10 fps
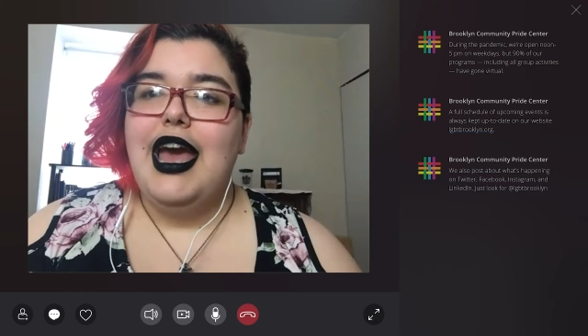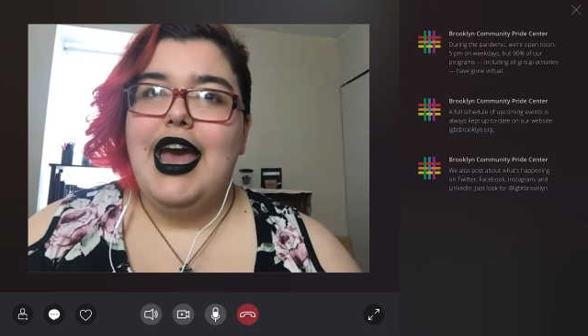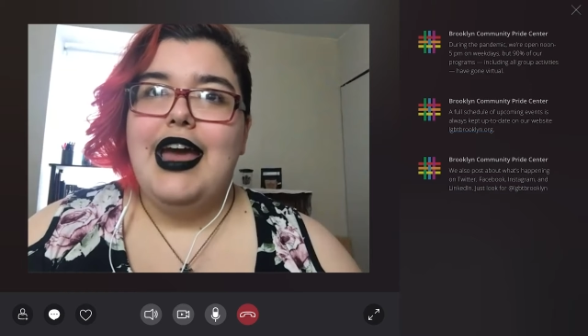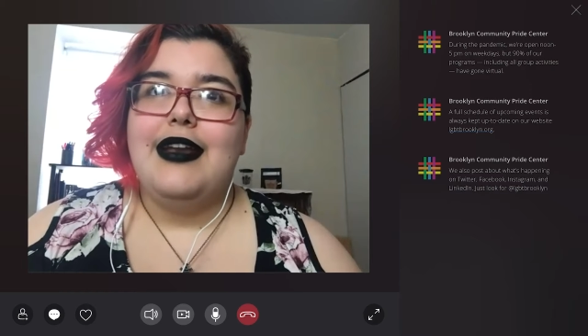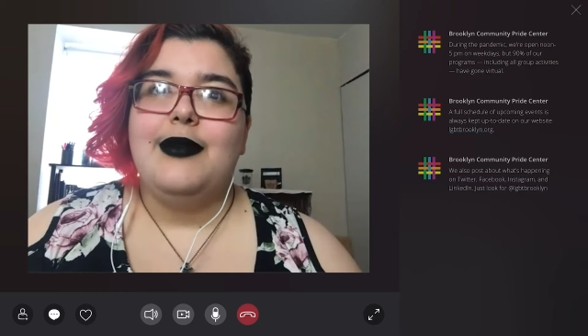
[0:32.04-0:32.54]

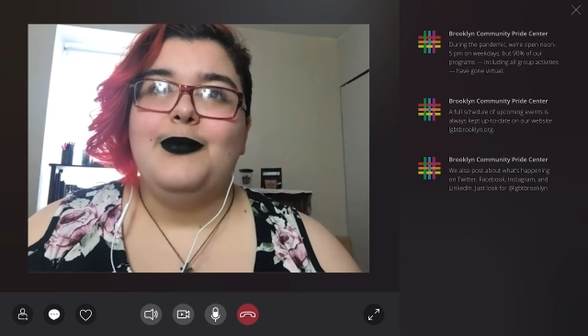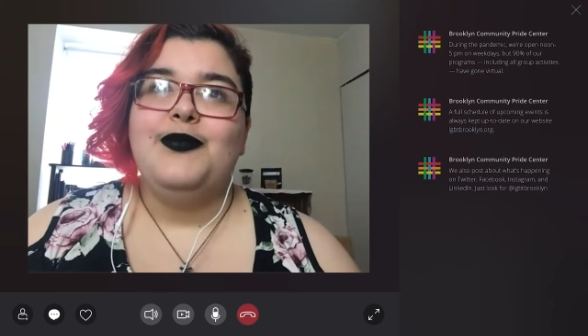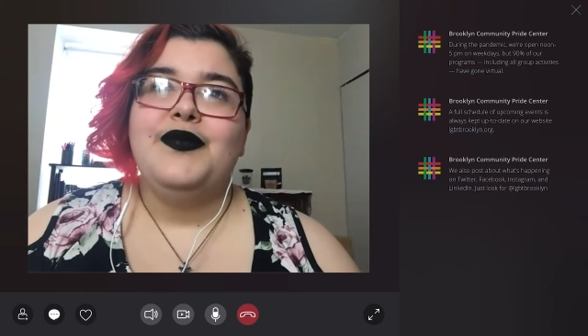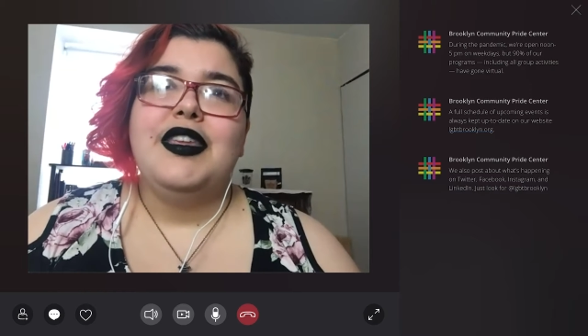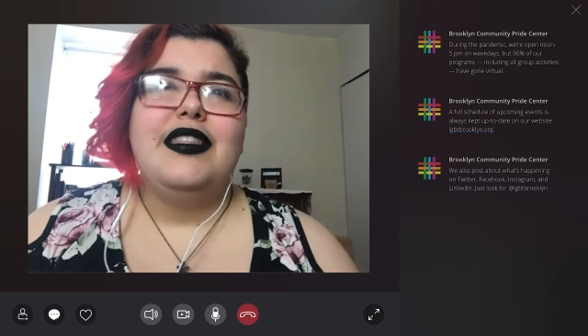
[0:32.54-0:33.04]
And
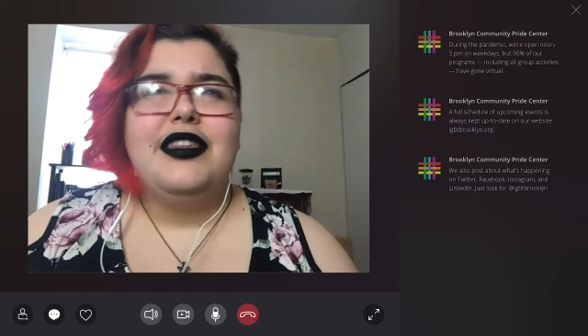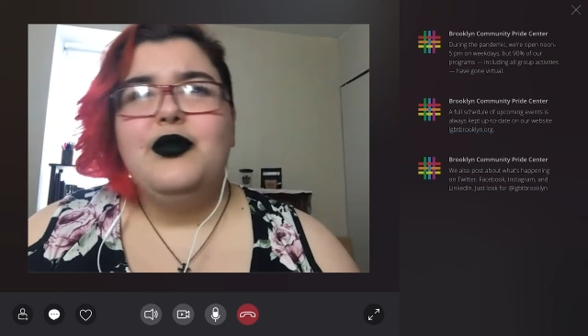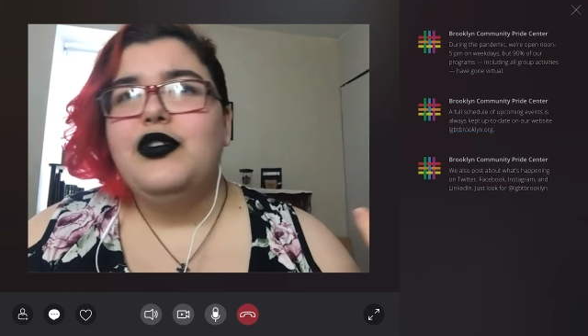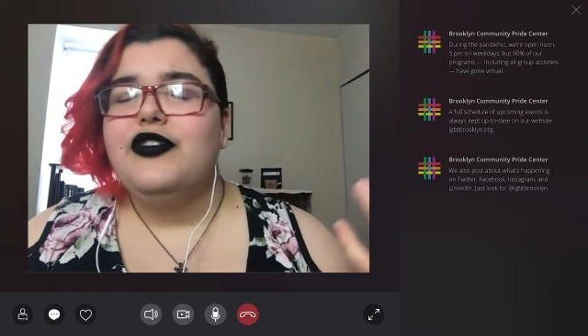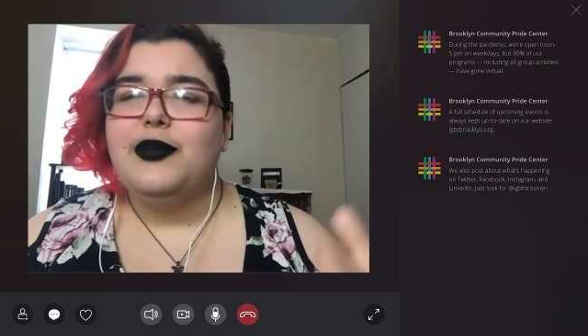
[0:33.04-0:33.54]
there
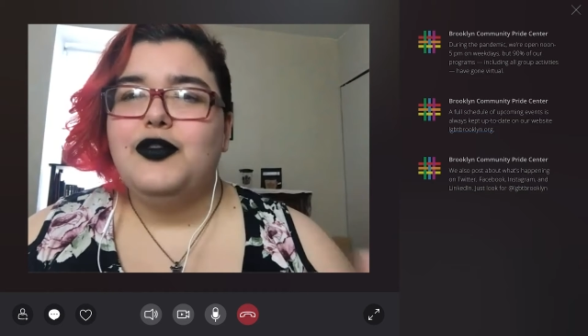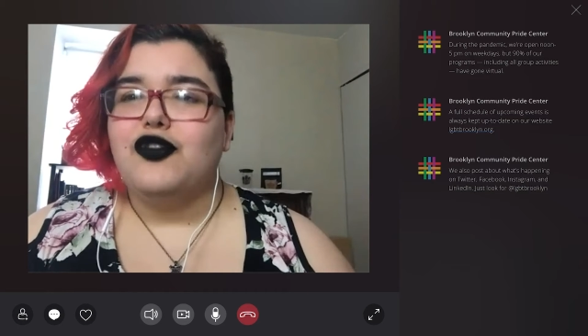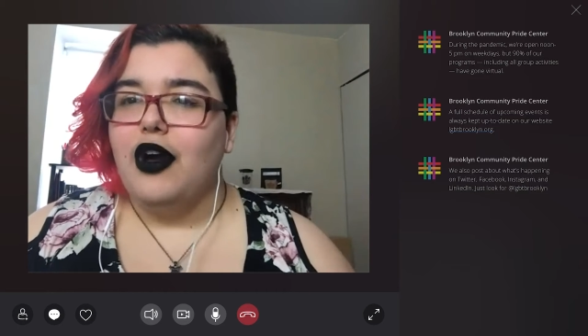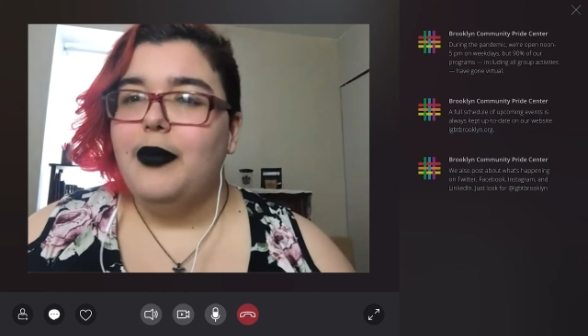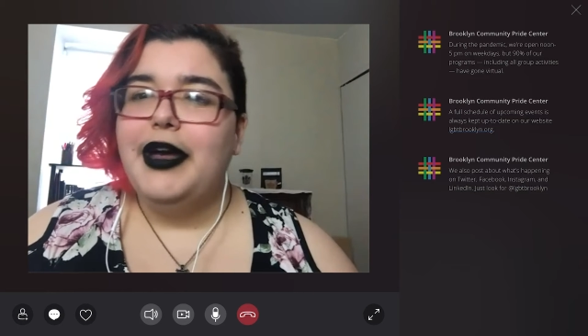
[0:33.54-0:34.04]
were some
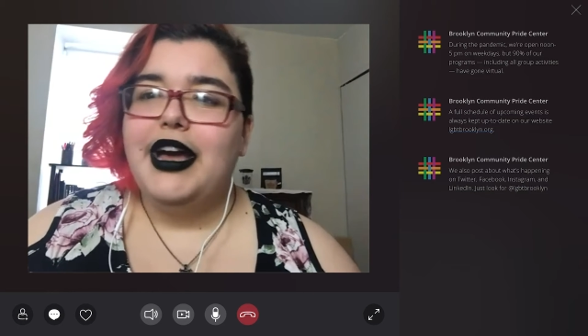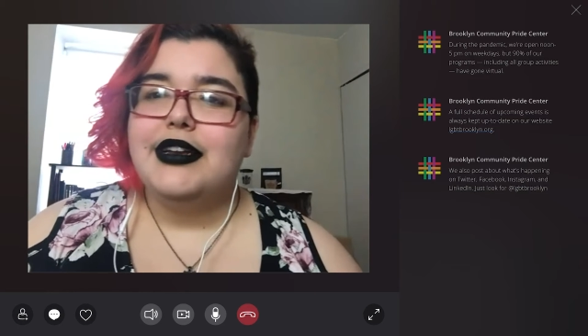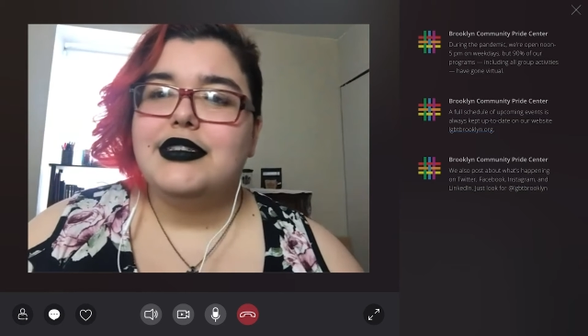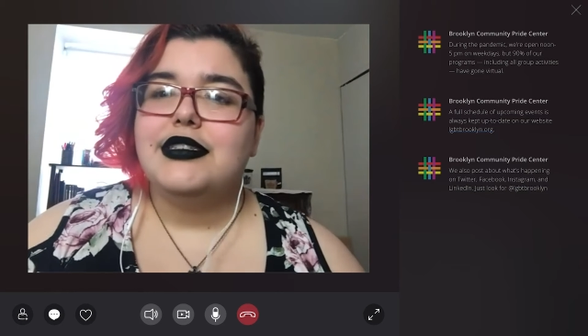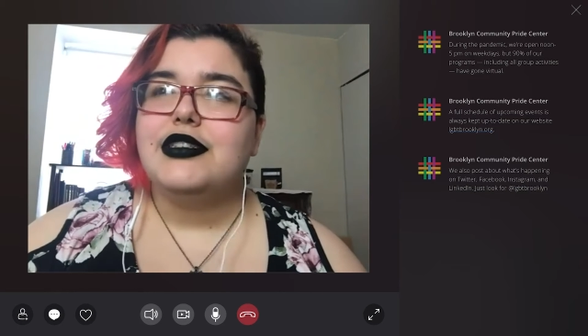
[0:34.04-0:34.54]

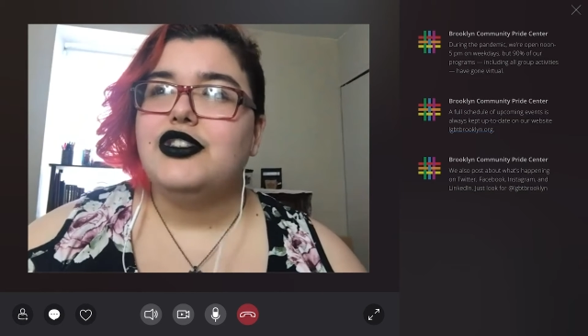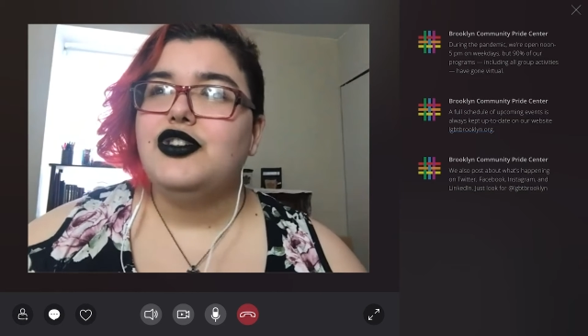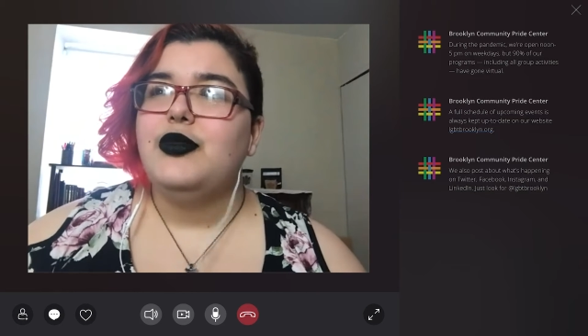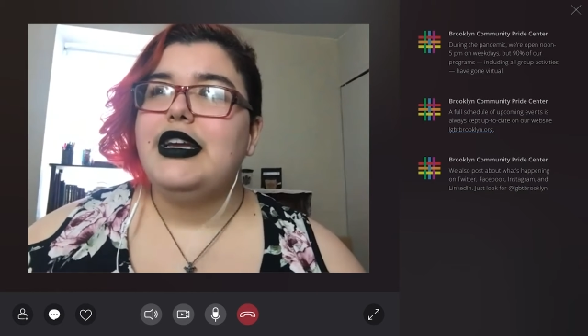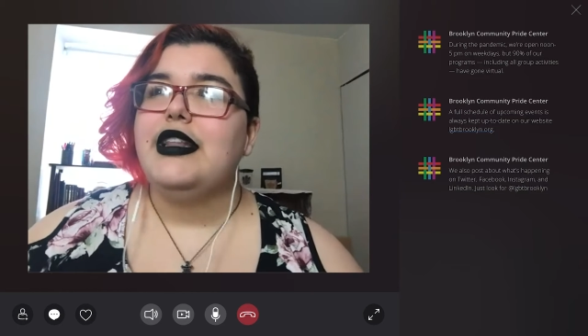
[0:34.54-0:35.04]
drawbacks
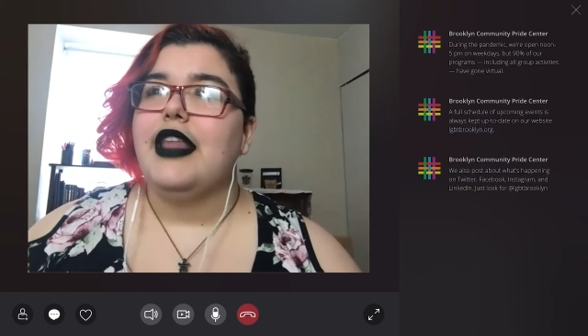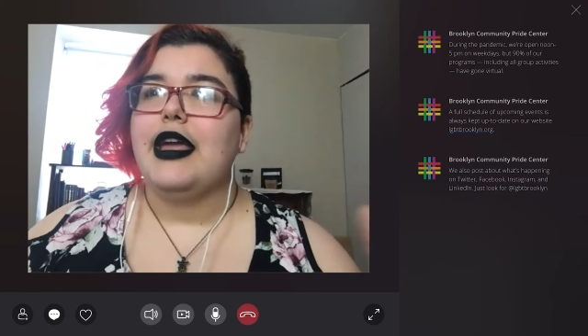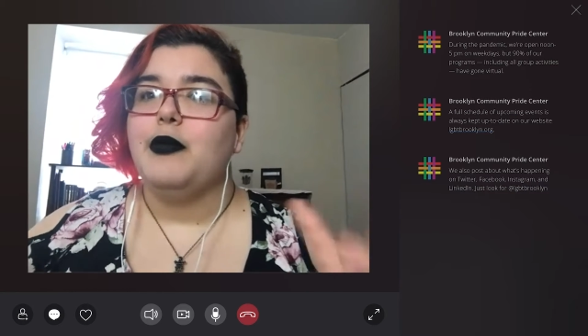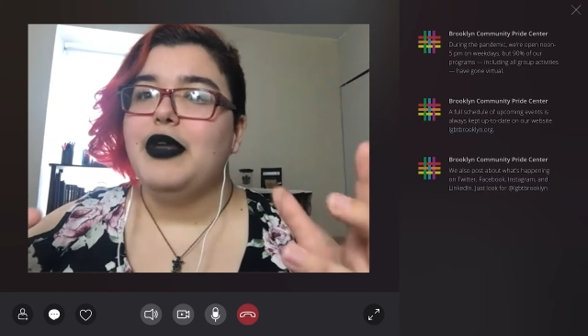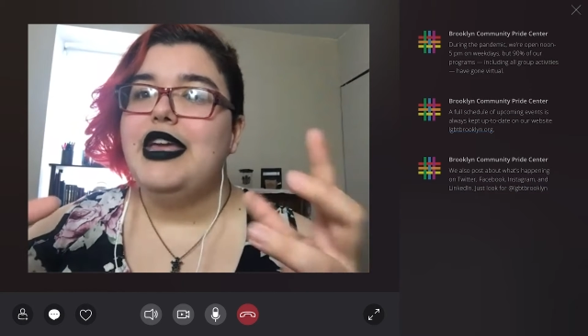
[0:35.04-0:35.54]
to it,
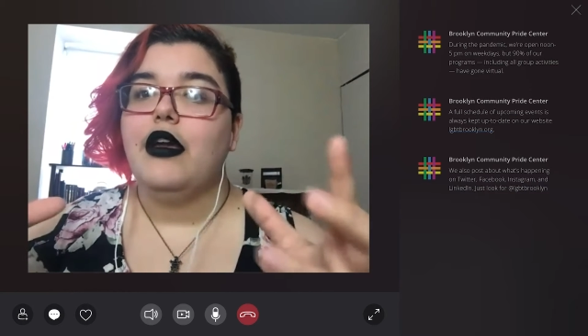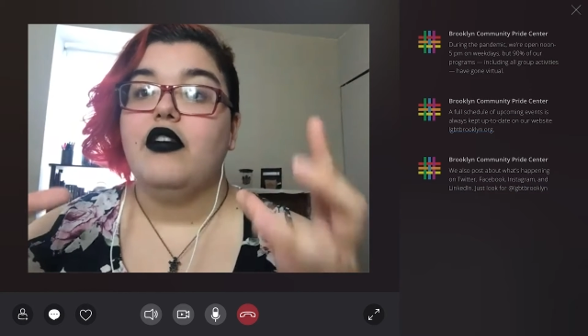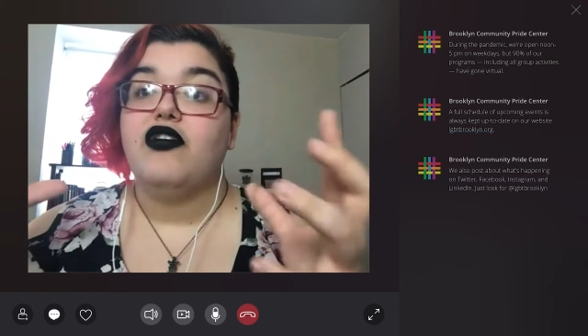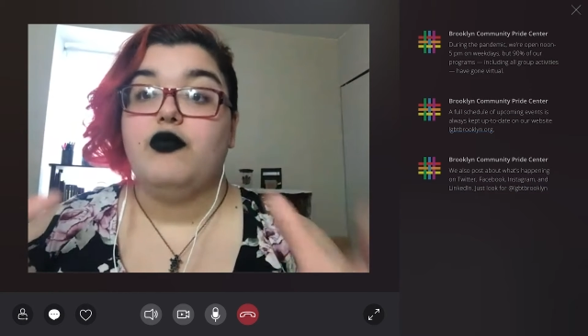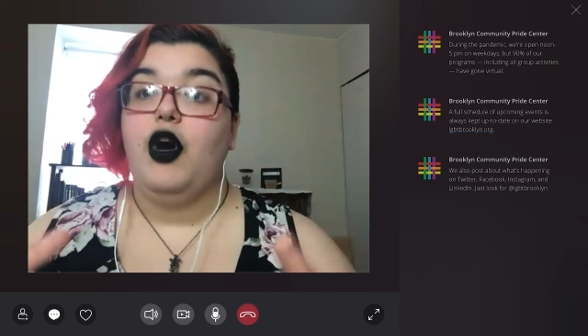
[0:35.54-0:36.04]
like being
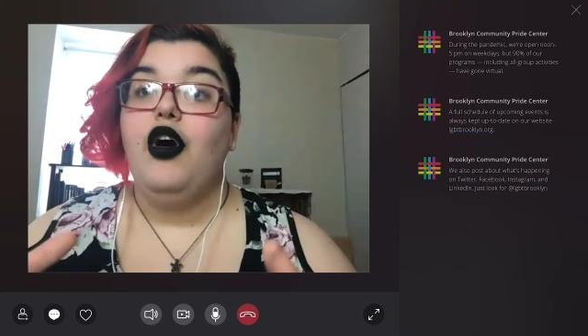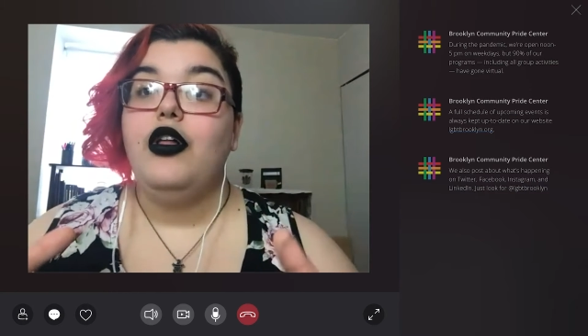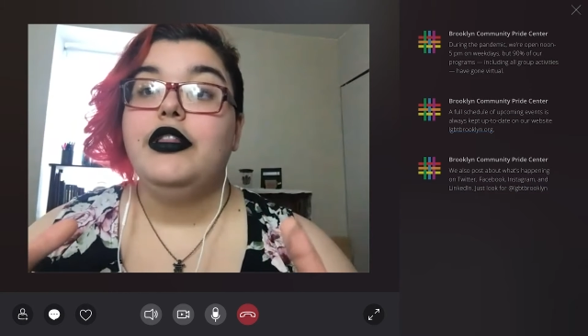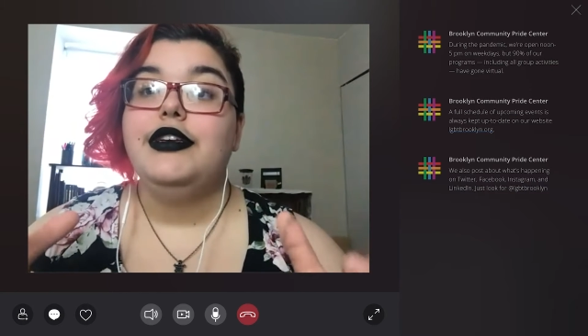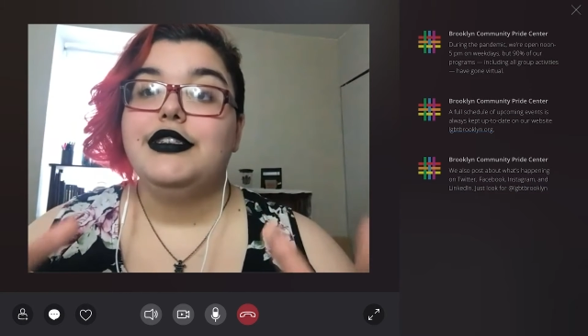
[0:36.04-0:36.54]
a
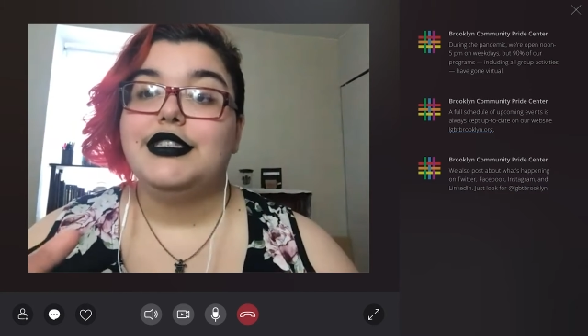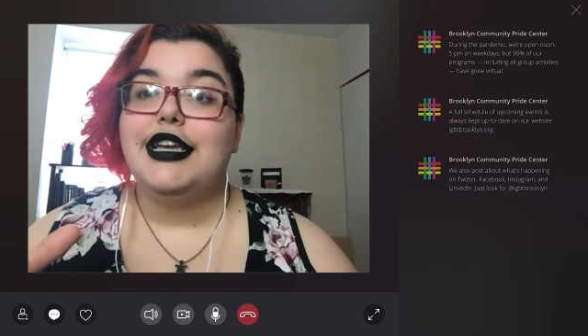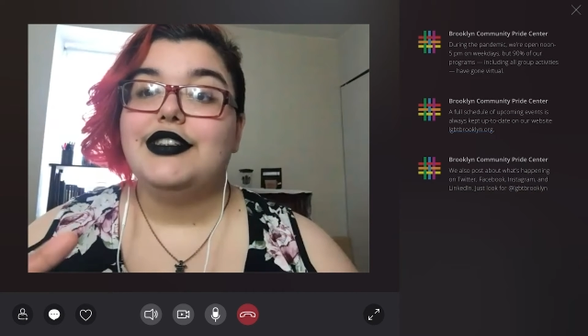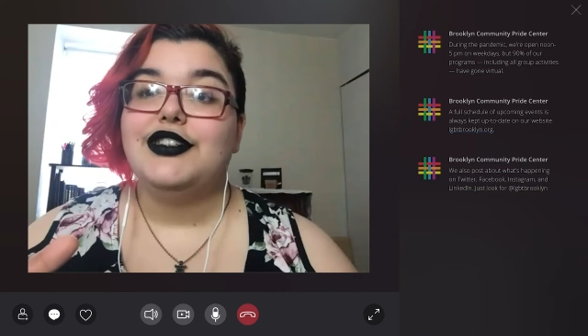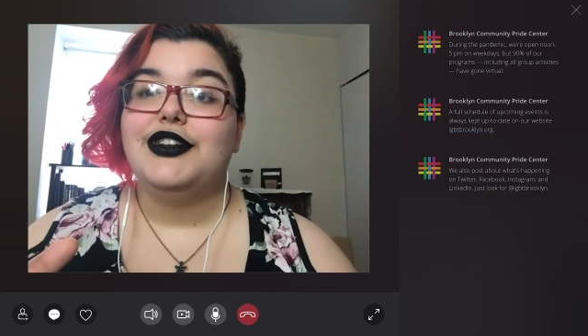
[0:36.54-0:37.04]
small
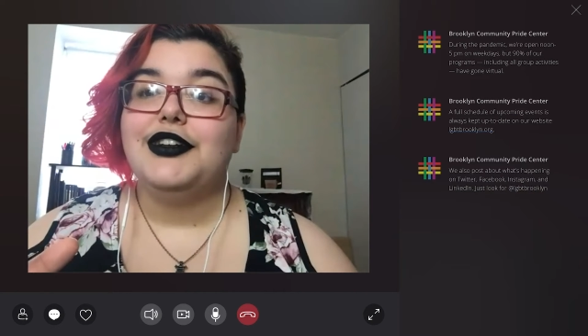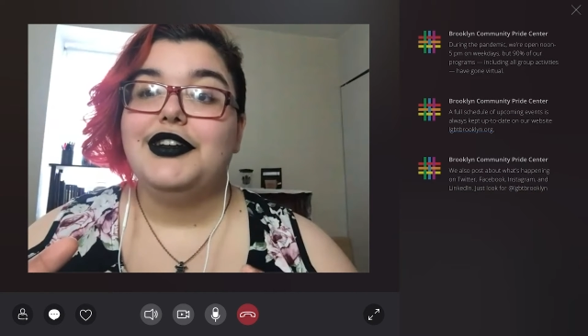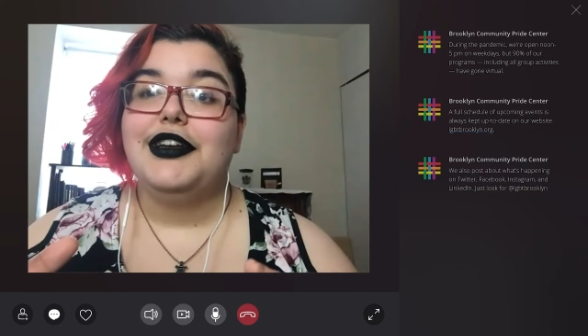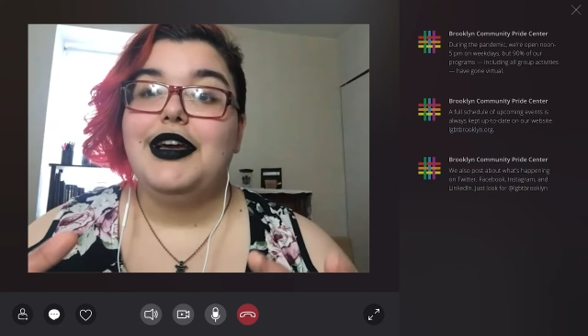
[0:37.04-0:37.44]
center,